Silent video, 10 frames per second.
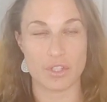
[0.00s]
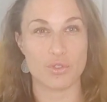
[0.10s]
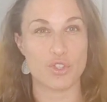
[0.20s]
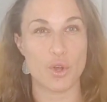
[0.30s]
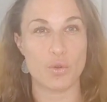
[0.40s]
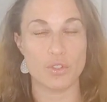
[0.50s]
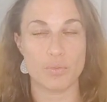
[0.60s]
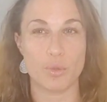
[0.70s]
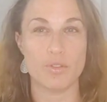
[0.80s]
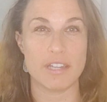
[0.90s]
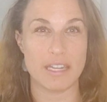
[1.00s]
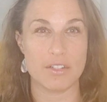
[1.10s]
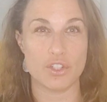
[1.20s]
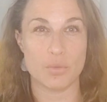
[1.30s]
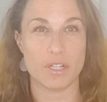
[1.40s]
So don't put
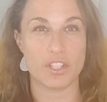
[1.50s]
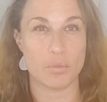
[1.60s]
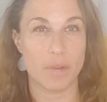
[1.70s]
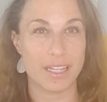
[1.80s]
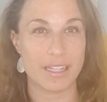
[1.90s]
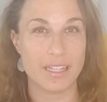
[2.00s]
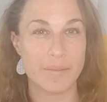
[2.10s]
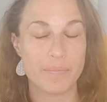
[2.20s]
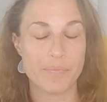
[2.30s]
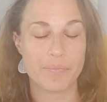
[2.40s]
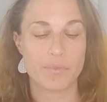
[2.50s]
in too much money